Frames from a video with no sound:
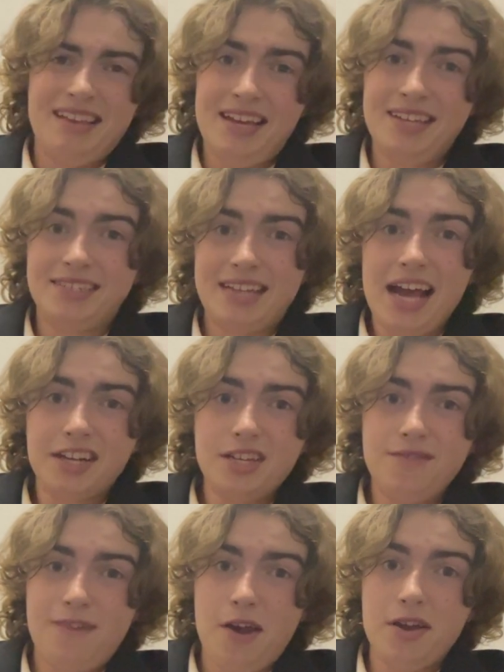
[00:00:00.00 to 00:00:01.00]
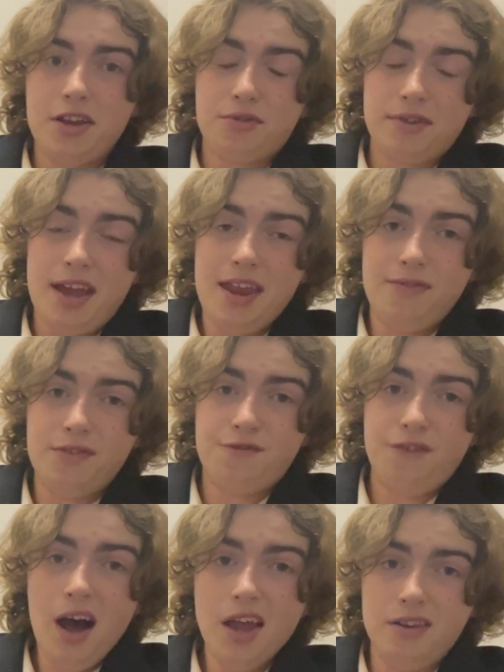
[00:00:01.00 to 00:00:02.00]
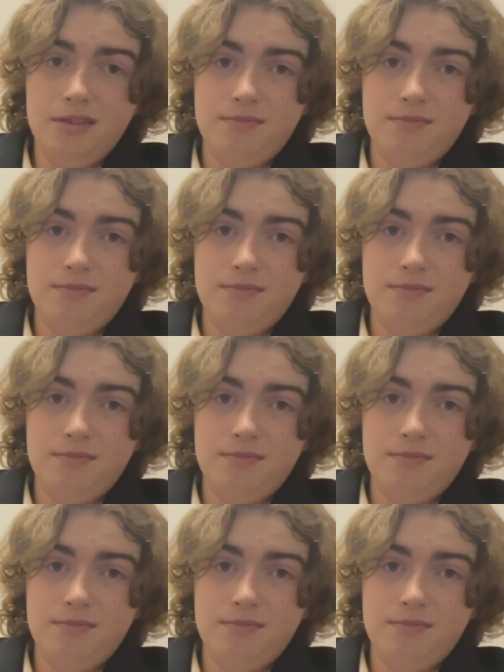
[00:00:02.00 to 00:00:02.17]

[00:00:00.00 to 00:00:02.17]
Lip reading: and it's actually very creative and fun.